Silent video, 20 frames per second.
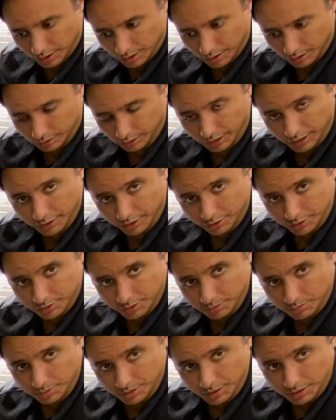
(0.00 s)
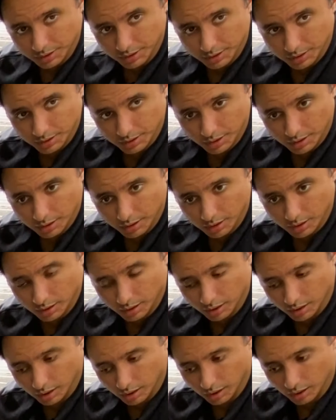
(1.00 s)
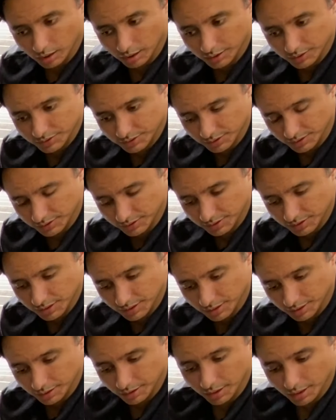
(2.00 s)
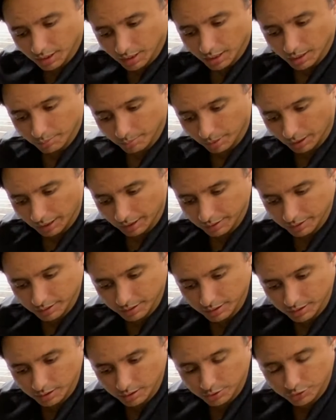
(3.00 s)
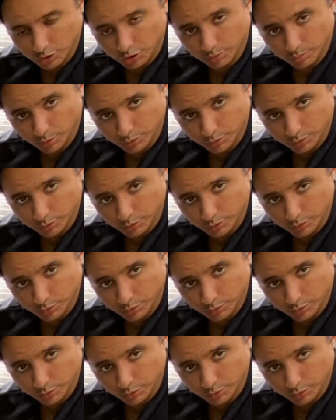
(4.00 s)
later to be succeeded by the turbo